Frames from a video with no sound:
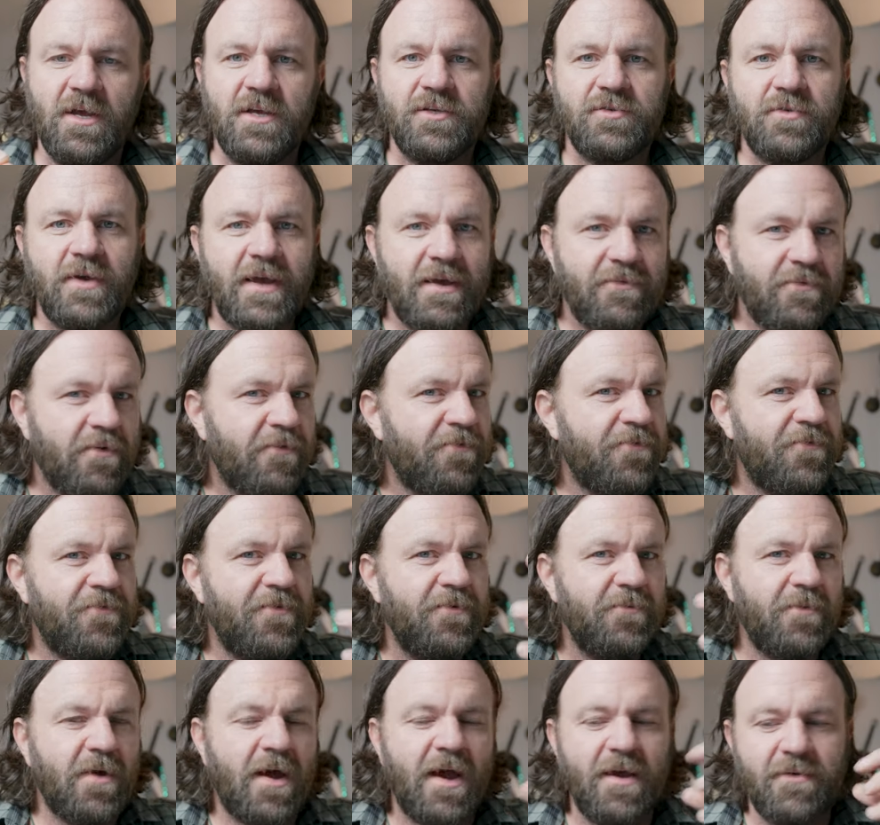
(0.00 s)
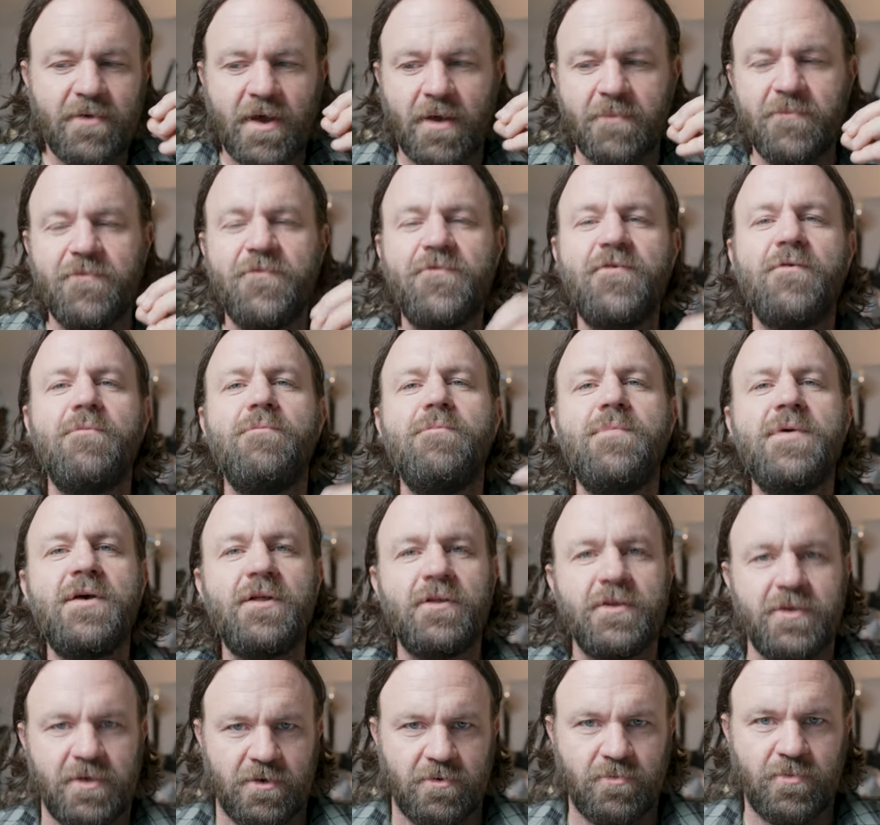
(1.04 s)
So I have a fam- I, am
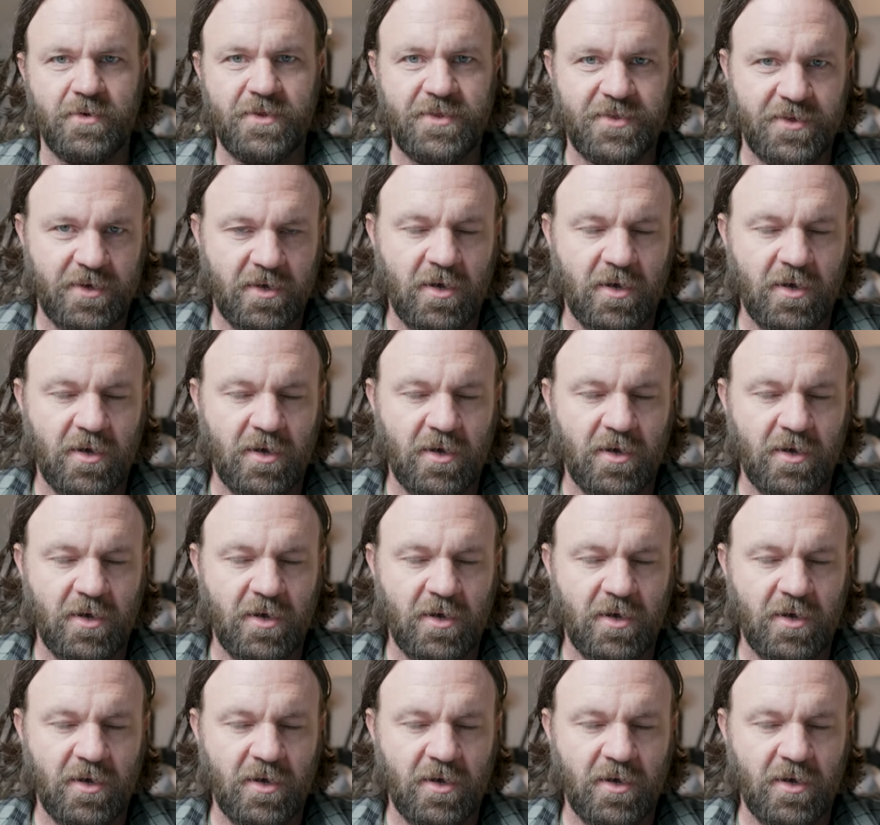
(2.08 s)
familiar with